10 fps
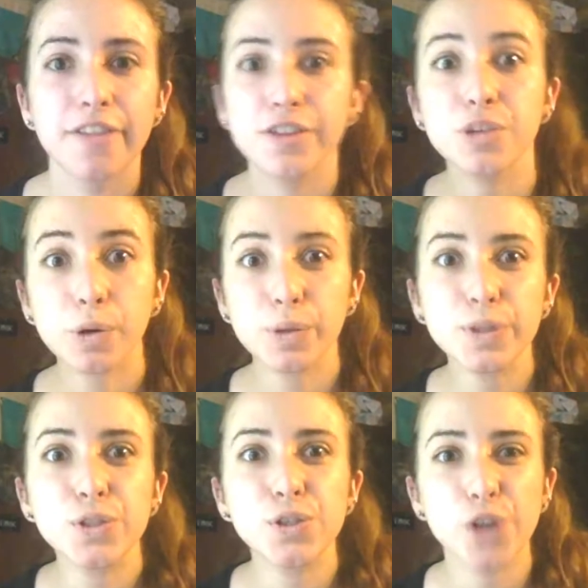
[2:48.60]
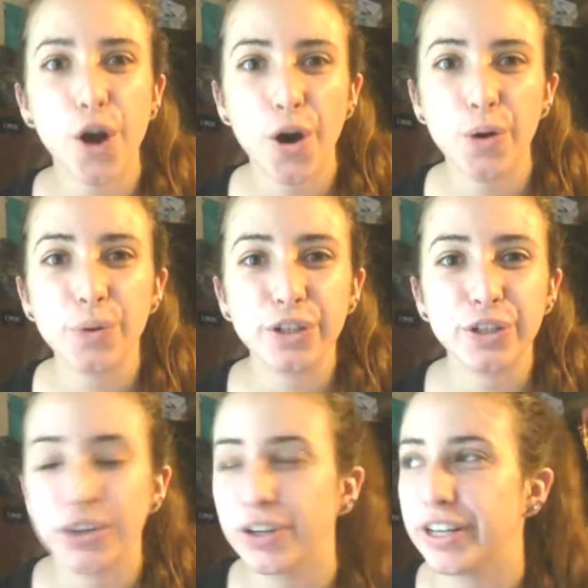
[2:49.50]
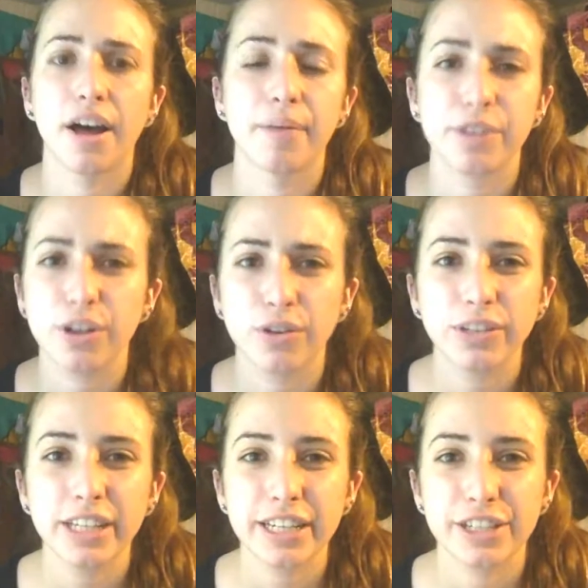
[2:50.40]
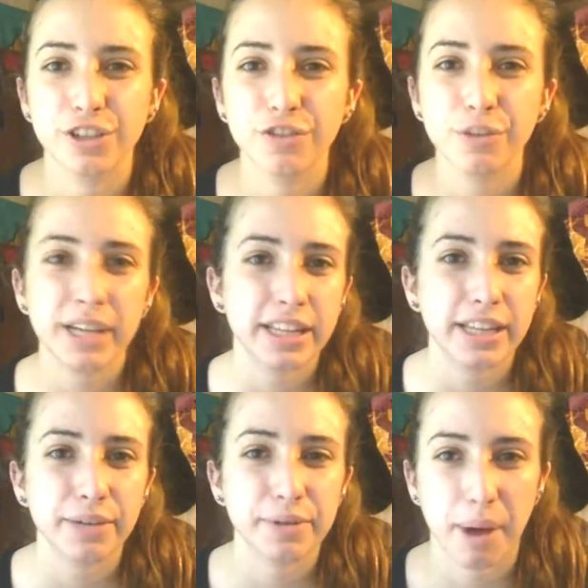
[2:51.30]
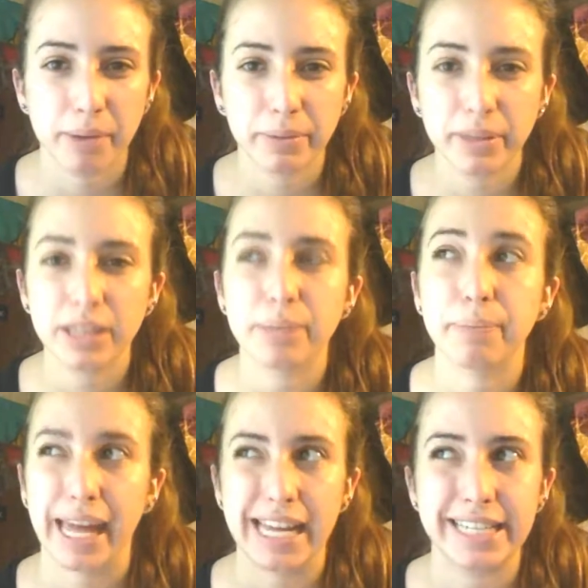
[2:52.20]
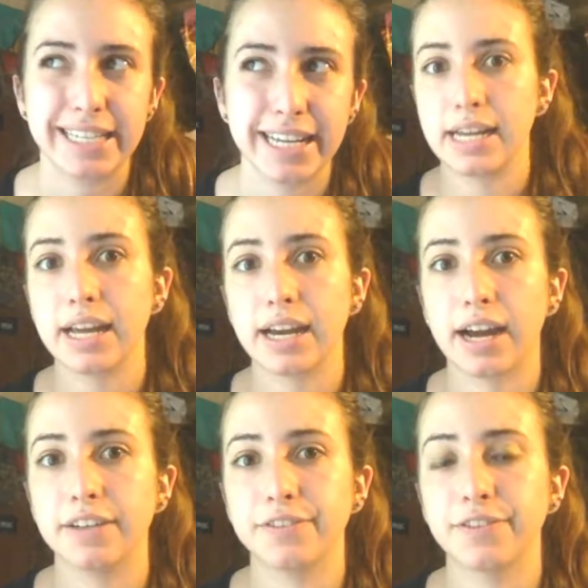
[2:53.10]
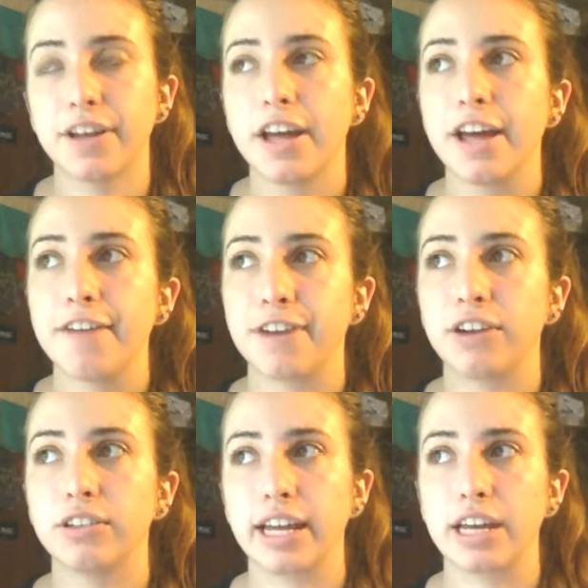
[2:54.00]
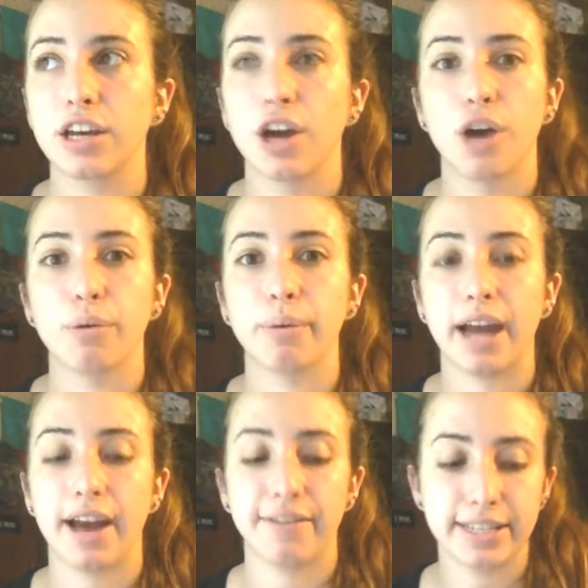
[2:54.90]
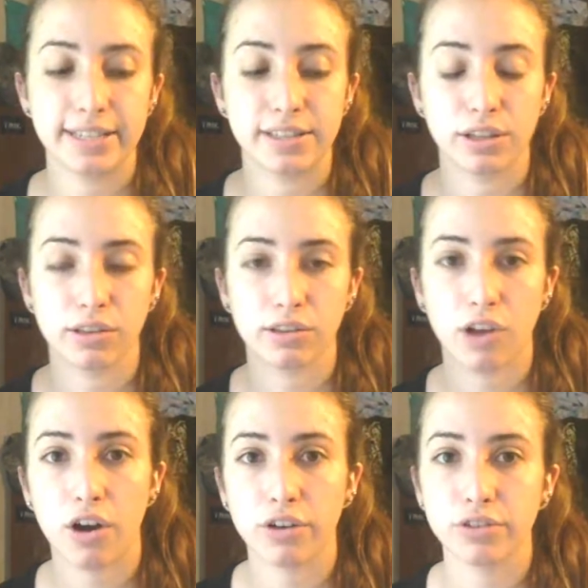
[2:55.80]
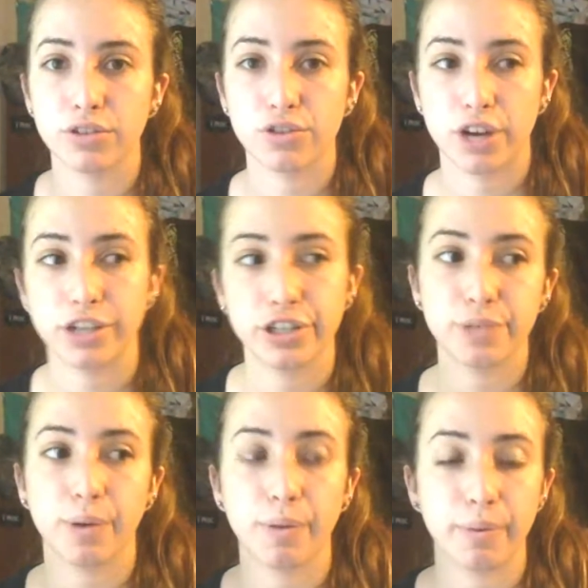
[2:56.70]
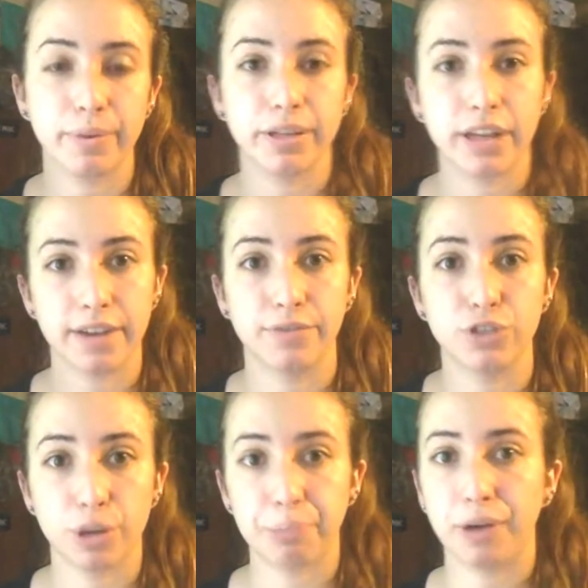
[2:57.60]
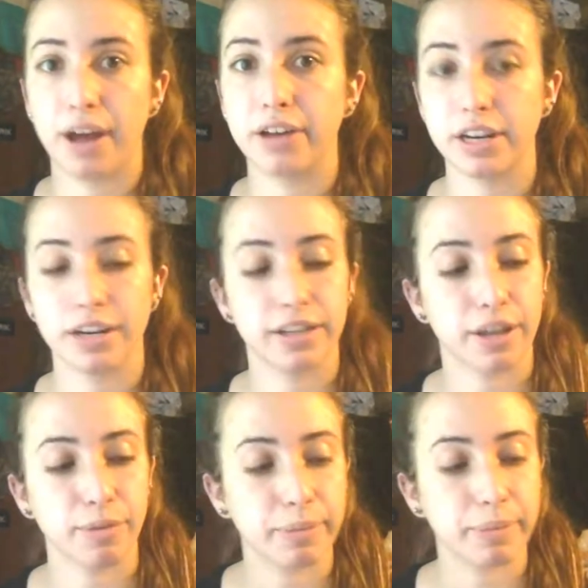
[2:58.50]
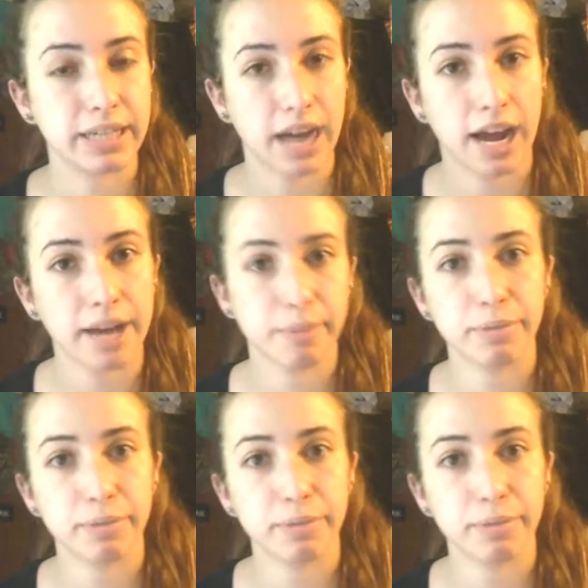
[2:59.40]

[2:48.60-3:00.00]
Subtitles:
This book was so good. The only issue for me, I think, was probably the pacing. It kind of felt like we would have these long stretches where we would kind of jump around and there would be time in